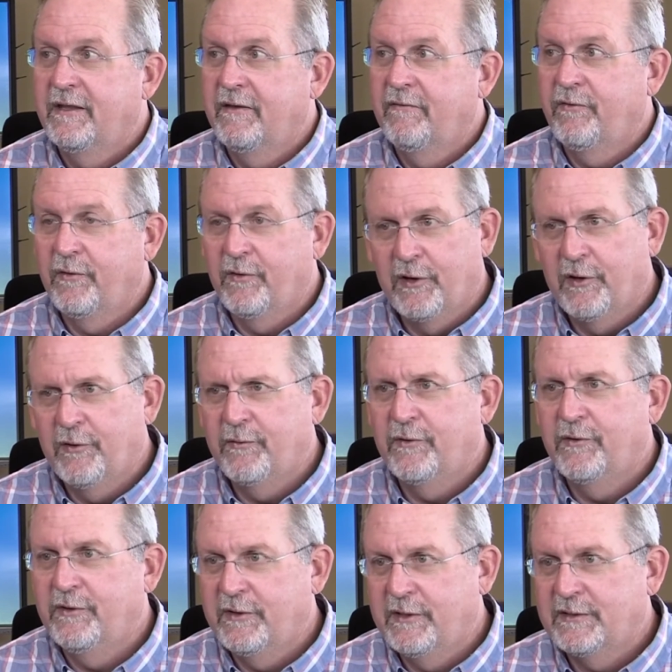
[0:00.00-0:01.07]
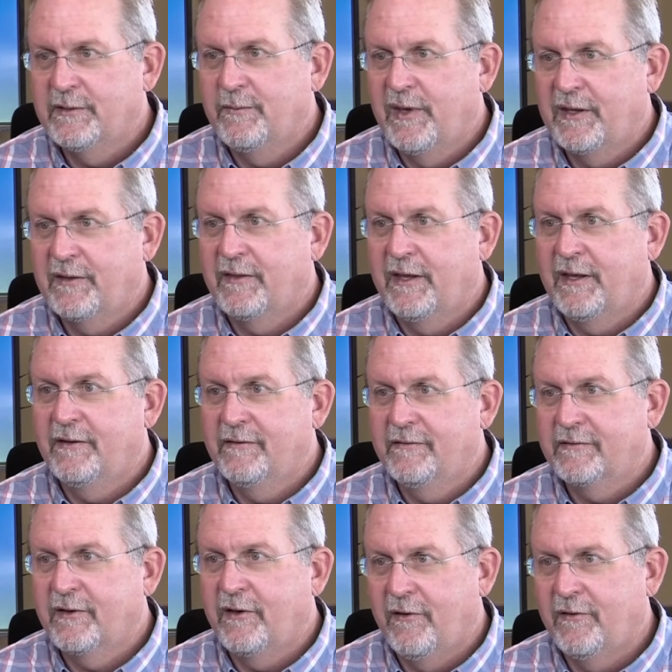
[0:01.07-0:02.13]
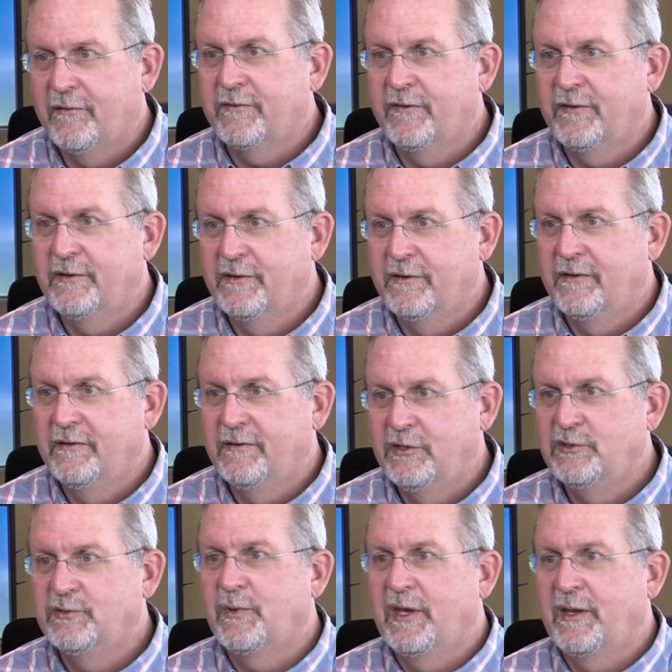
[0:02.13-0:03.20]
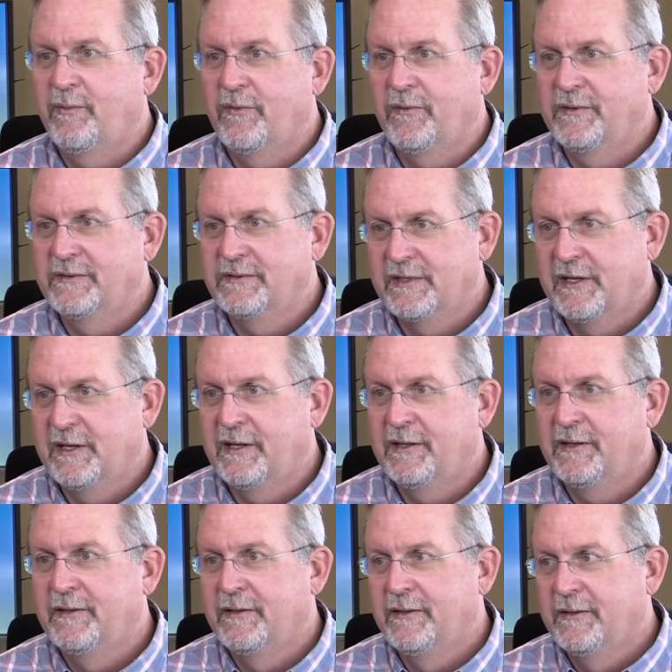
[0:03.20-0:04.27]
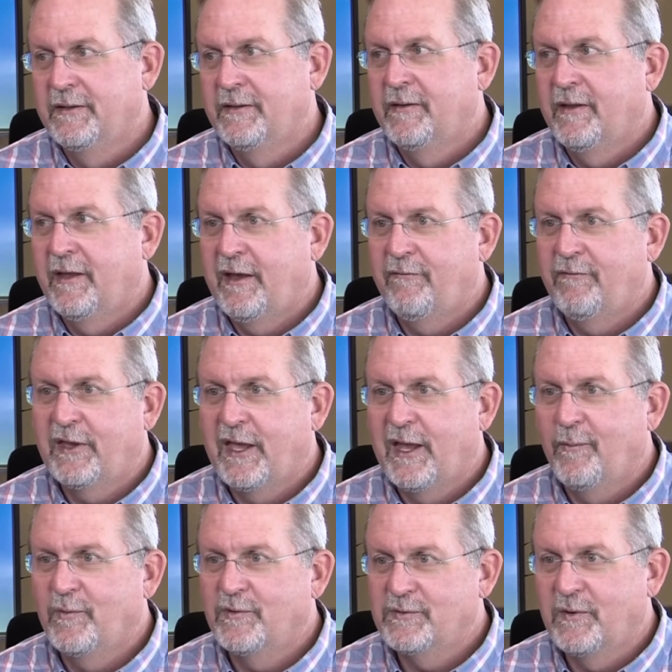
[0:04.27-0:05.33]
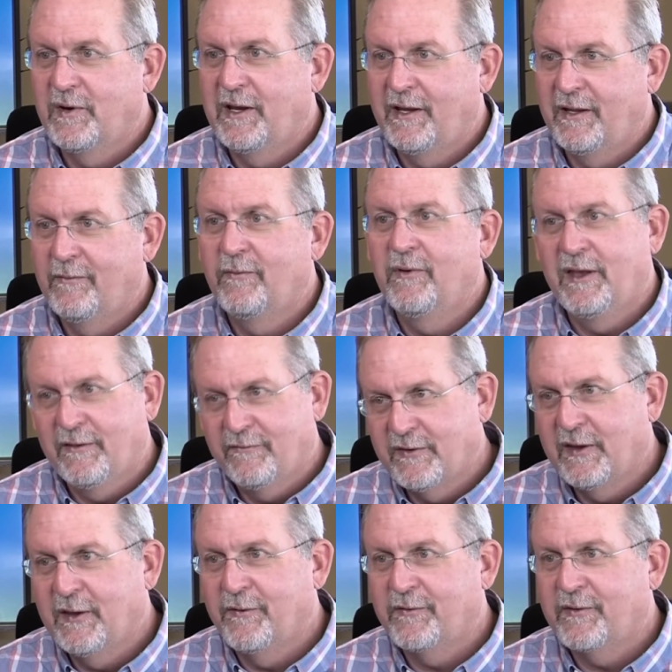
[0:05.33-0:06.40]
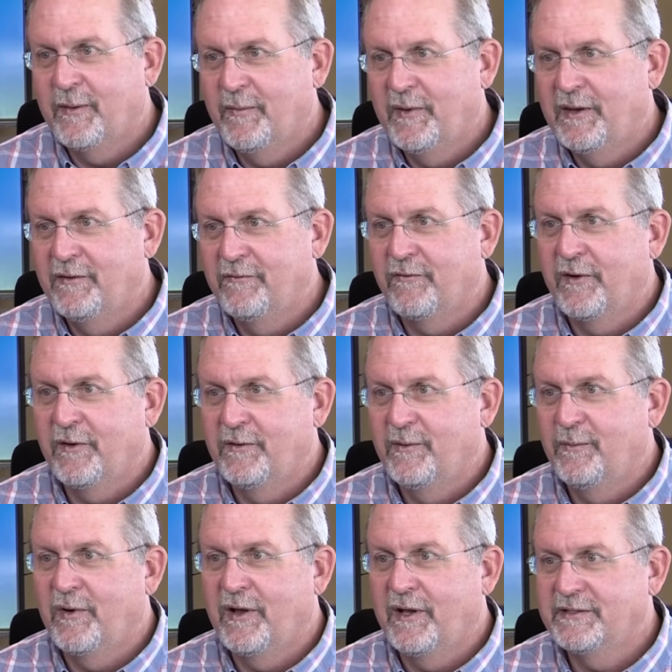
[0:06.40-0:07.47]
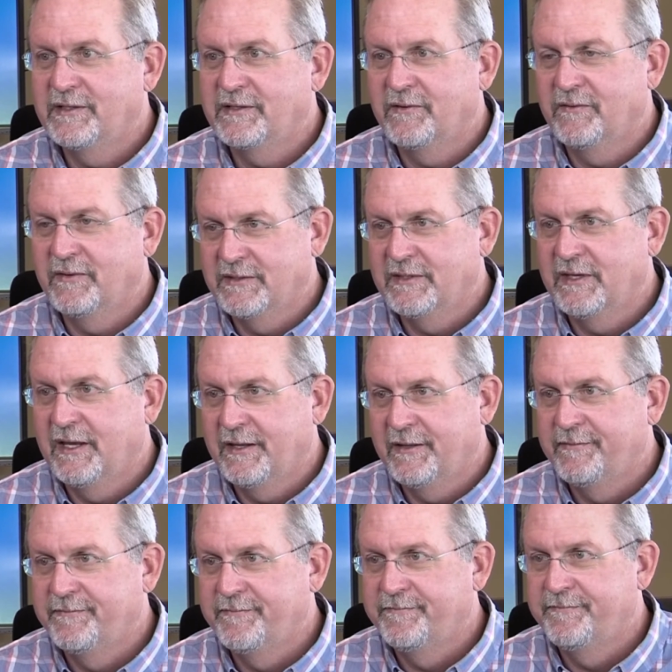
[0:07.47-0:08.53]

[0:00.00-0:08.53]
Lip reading: If you're an owner, you get to make that call to the newspaper and say, have the cameras ready. We have sales coming in for our new project on this day.